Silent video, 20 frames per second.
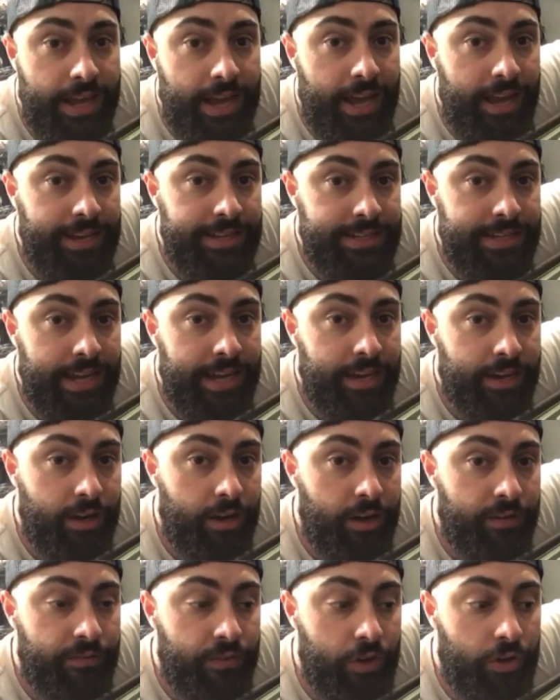and take
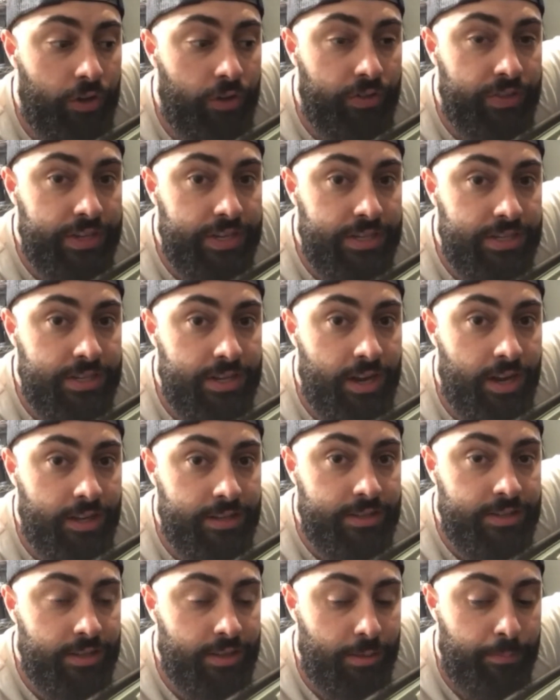off all these
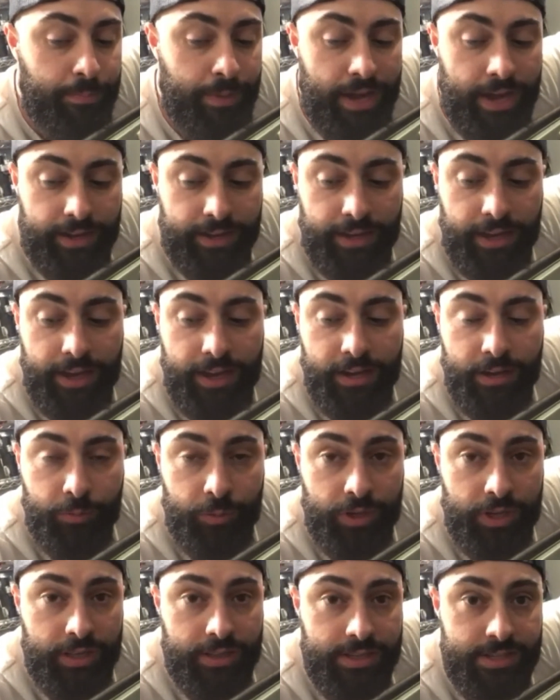nuts on the back end, and
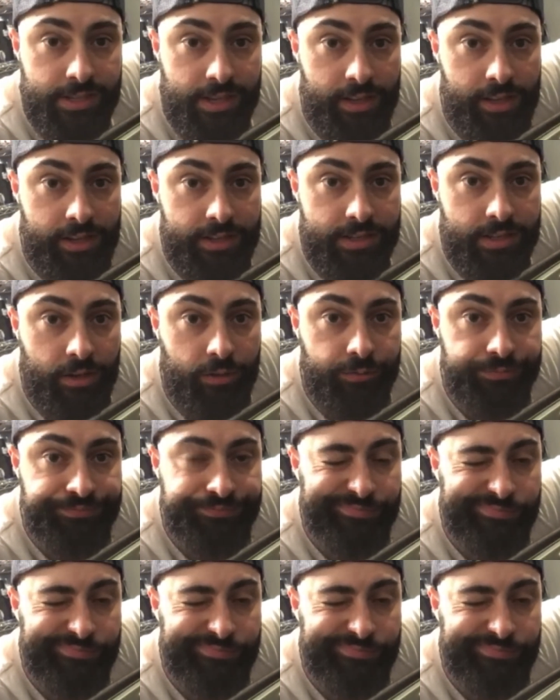we can get these taillights out.